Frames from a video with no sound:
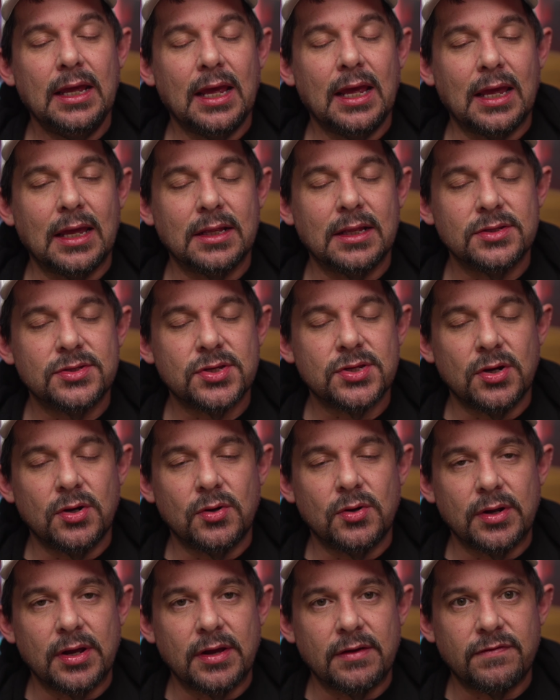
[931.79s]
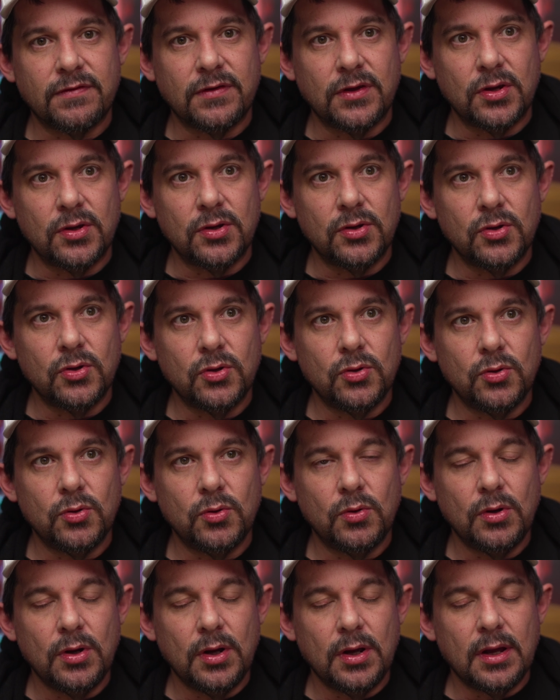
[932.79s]
And so if
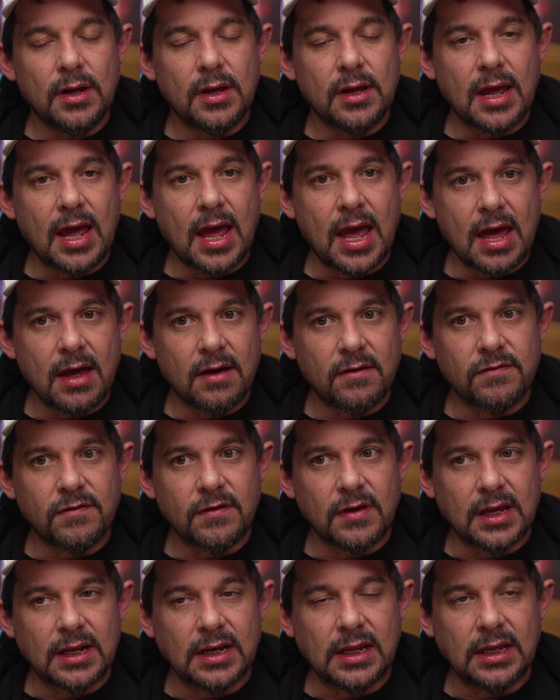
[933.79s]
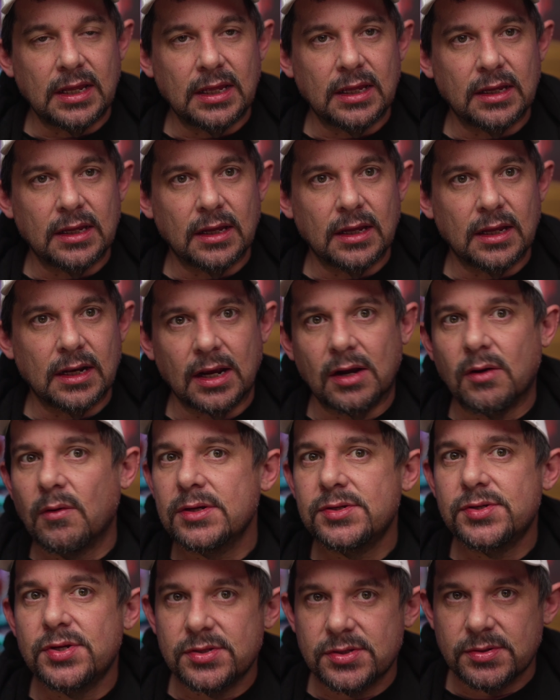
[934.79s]
you have any
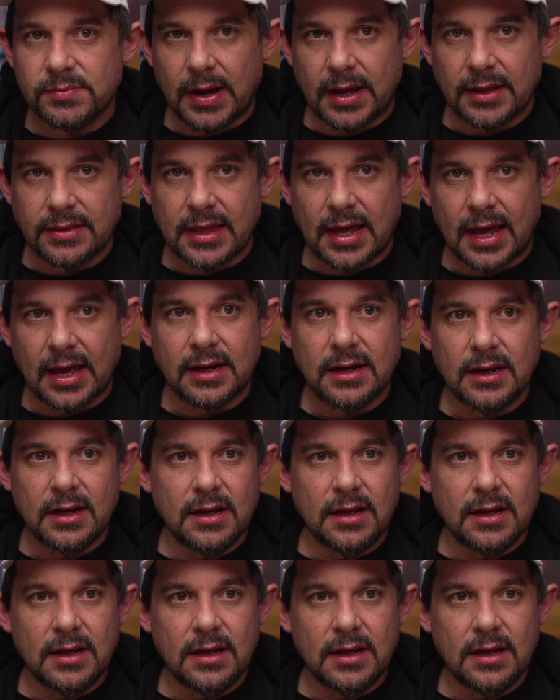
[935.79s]
questions about that,